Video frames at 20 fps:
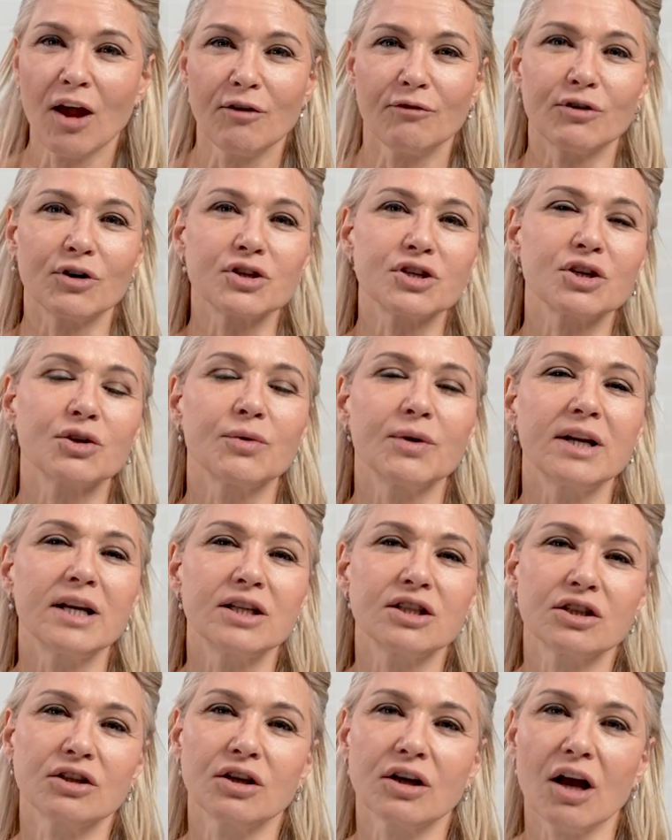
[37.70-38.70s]
First
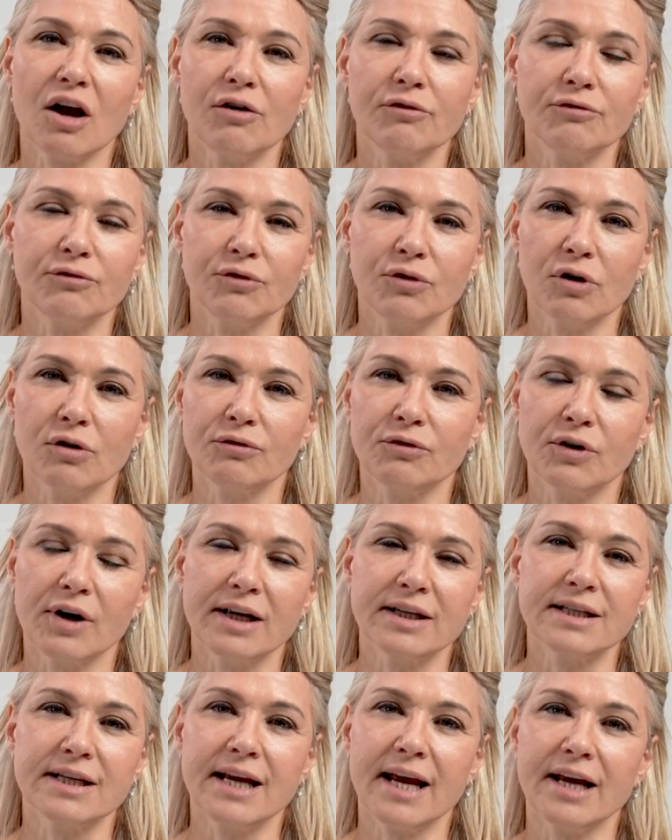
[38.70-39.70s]
ingredient to look out for
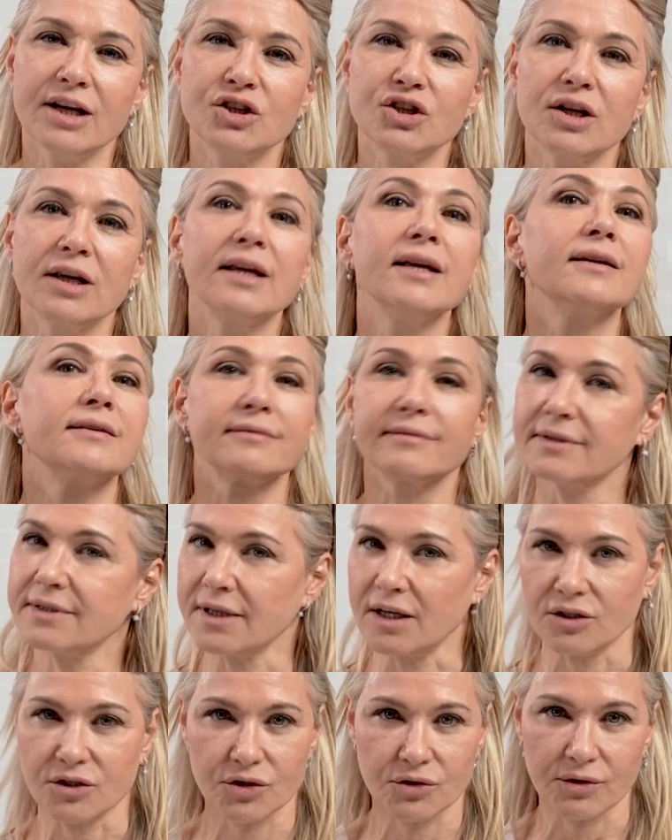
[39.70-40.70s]
anti-aging,
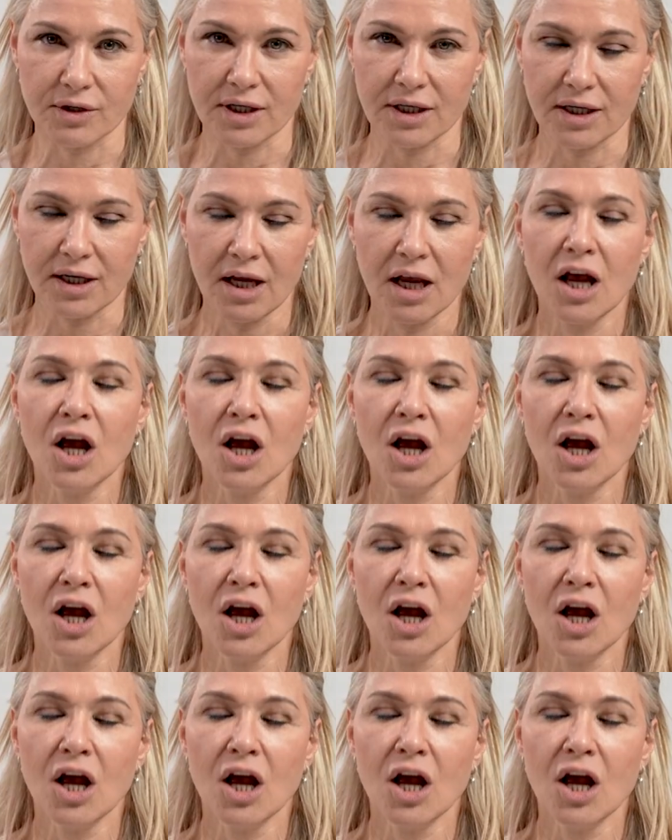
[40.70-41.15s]
sunscreen.